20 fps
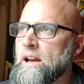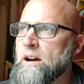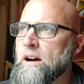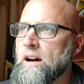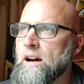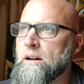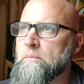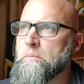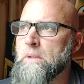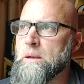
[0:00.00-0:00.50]

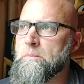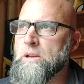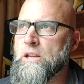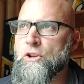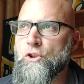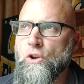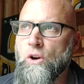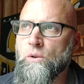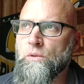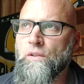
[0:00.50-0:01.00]
uh, maybe
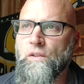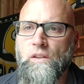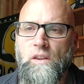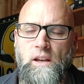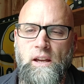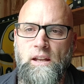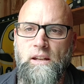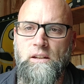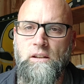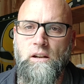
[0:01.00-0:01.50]
notes
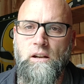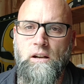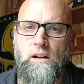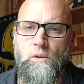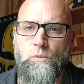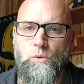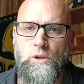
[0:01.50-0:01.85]
that uh,